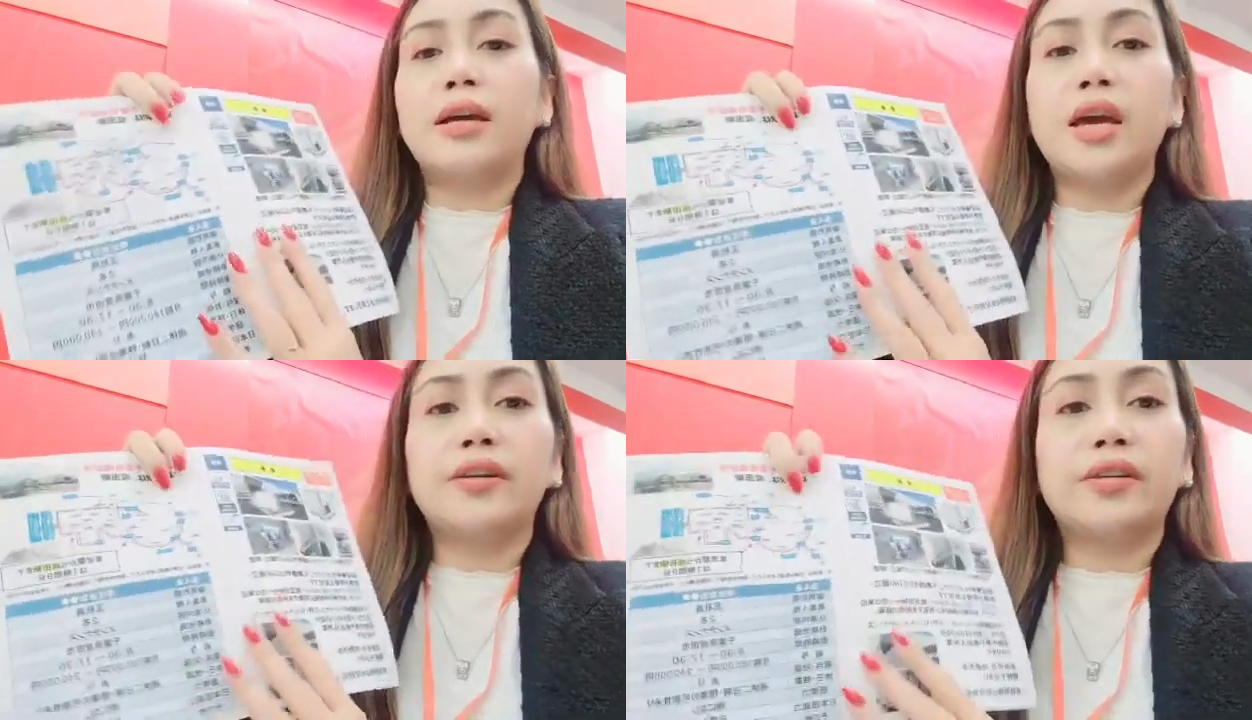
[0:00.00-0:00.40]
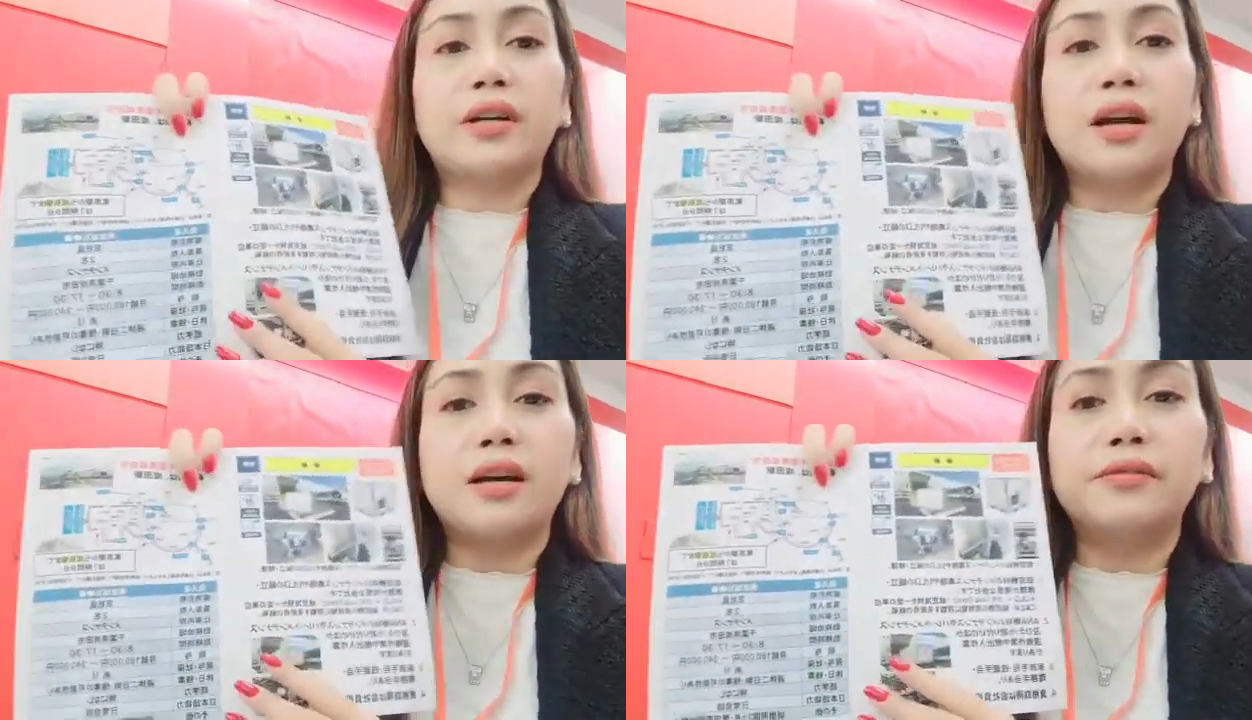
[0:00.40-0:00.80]

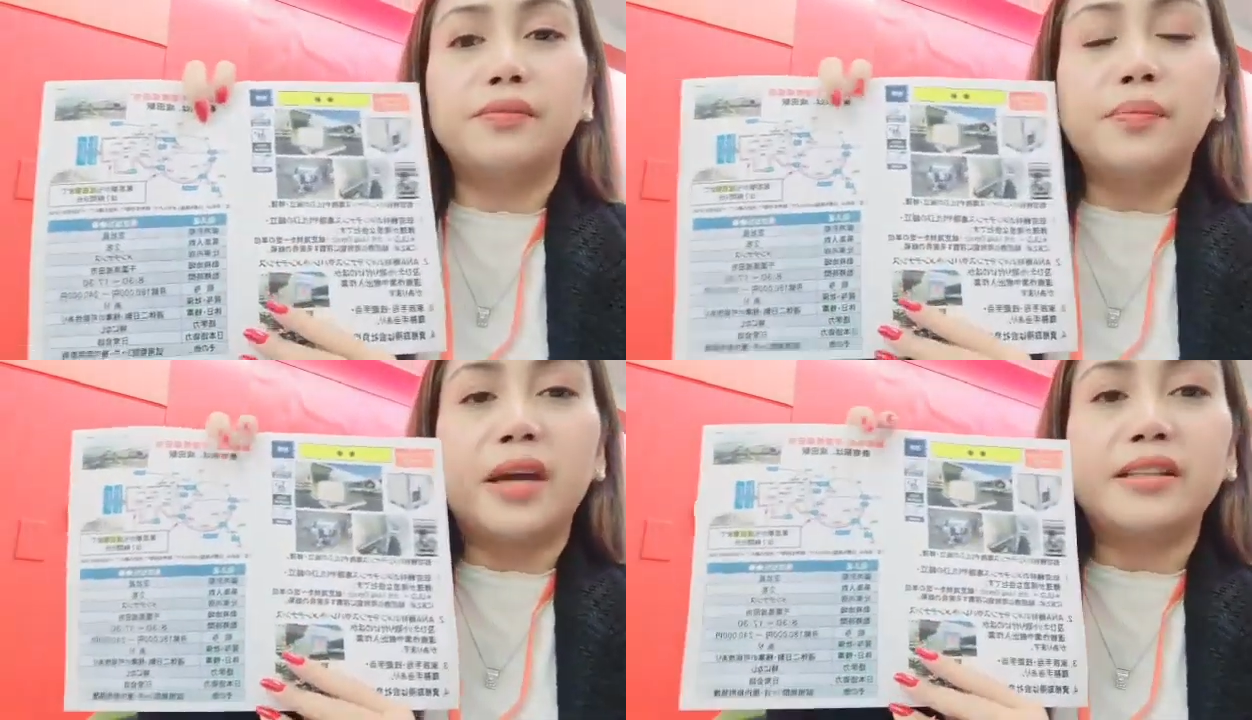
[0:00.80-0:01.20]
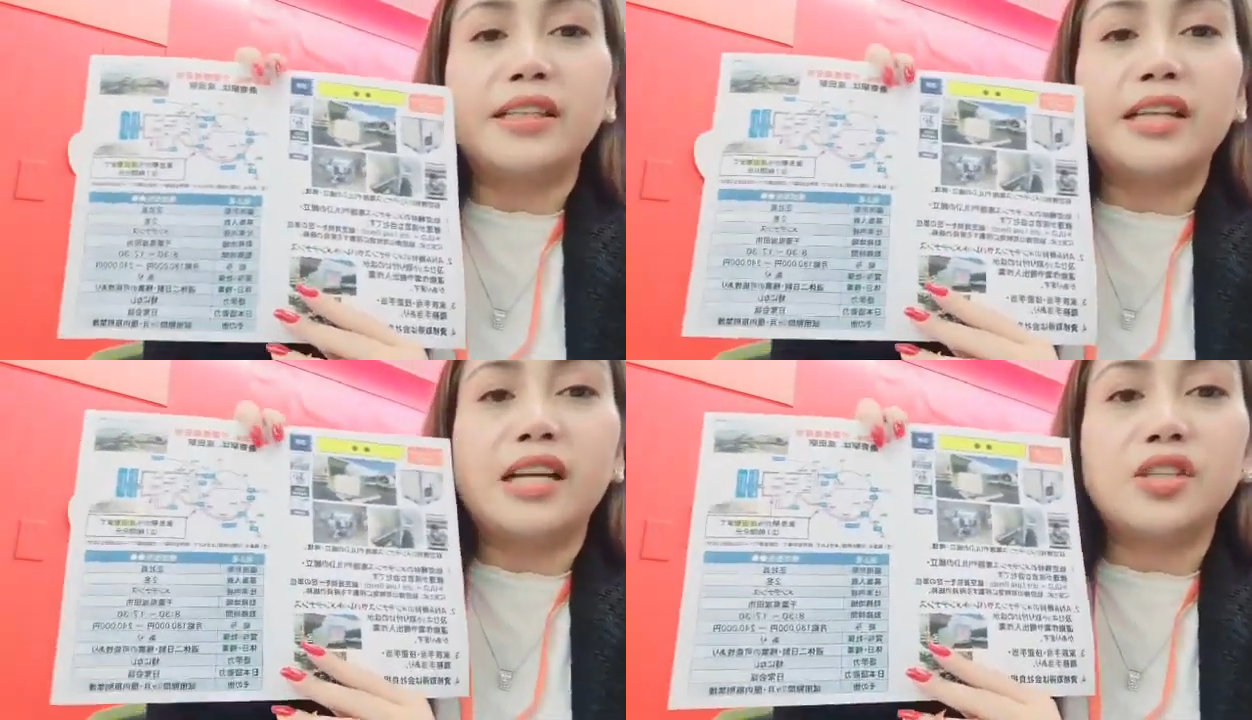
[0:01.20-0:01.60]
aircraft
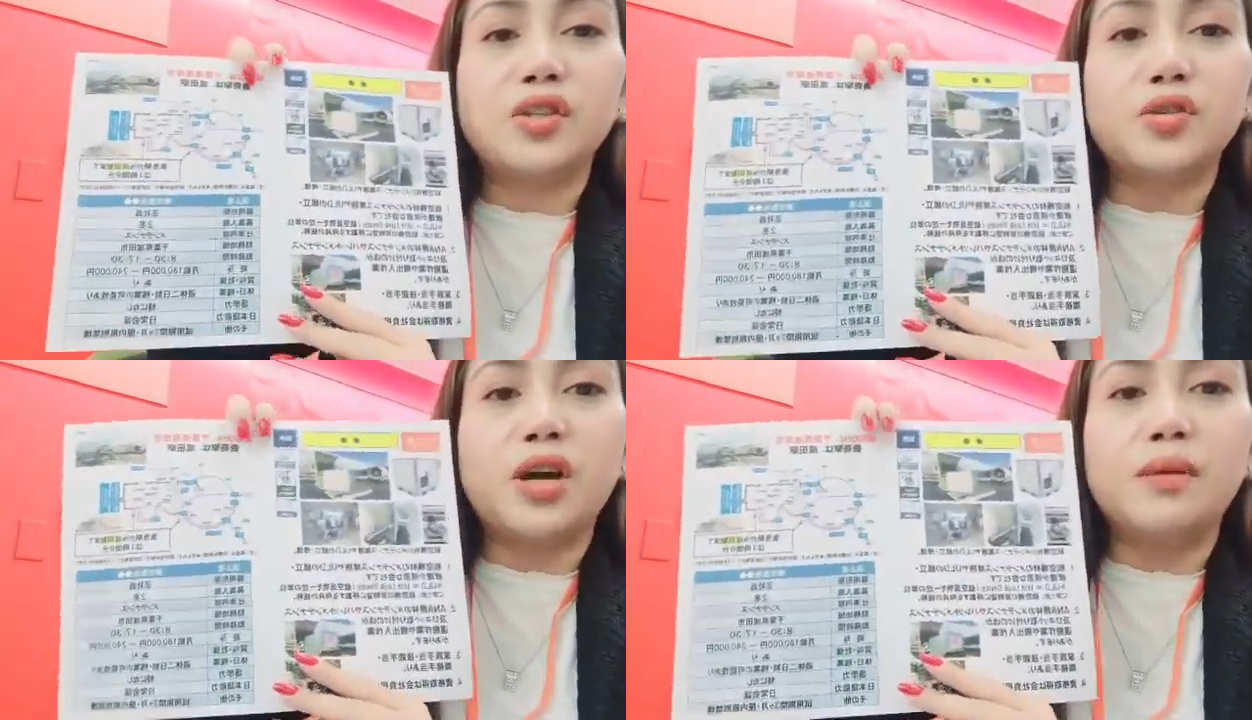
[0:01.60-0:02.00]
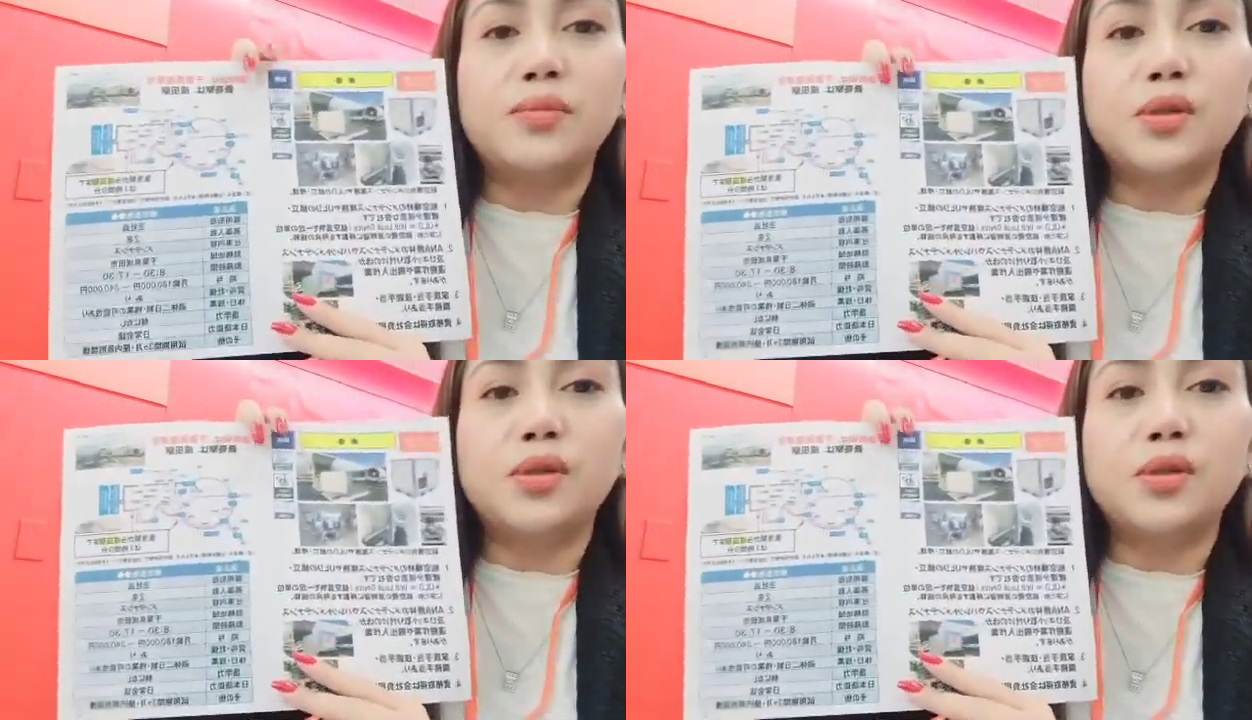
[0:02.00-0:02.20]
maintenance job.